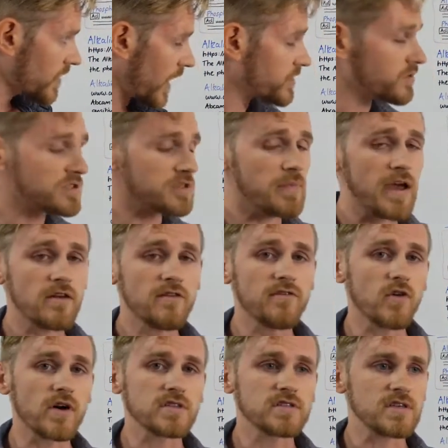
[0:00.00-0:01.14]
And your domain
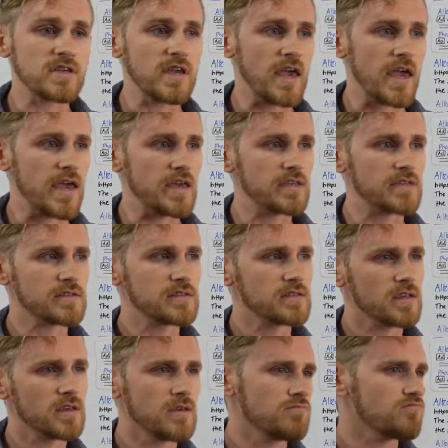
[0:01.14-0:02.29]
authority
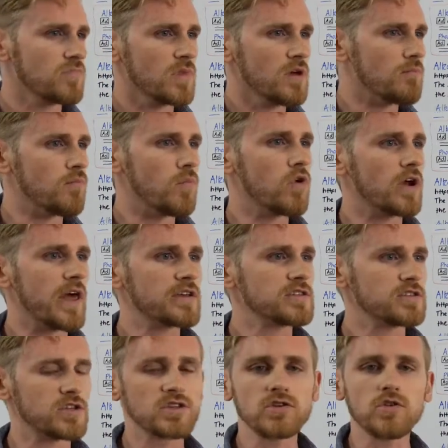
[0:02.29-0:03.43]
is more or
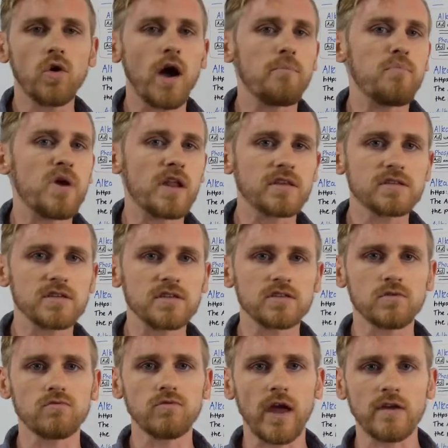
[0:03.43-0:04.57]
less just your ability
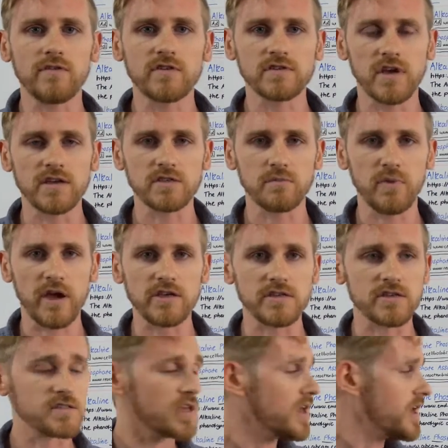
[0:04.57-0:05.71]
to rank for certain
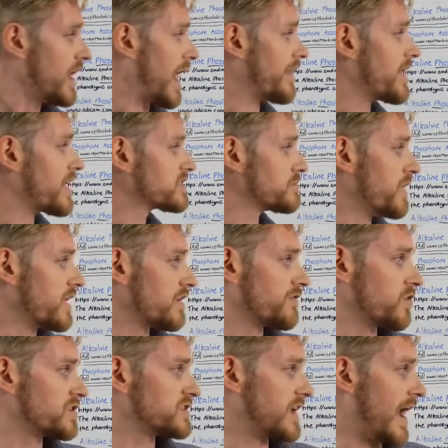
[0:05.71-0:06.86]
pages. And that domain
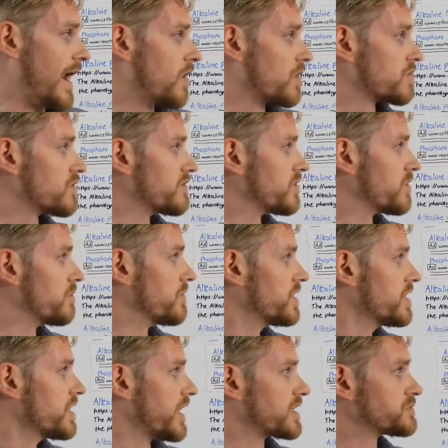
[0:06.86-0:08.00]
authority
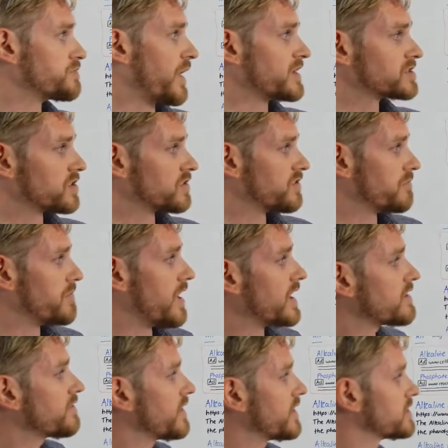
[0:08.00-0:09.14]
algorithm is based off of
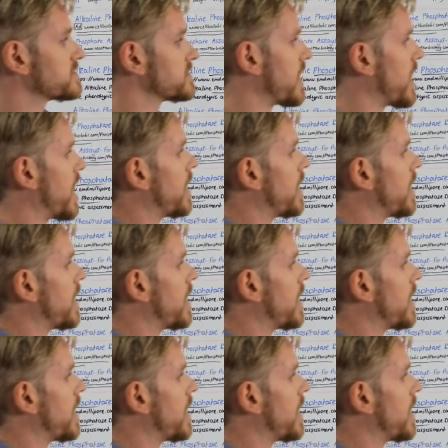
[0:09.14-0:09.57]
many things,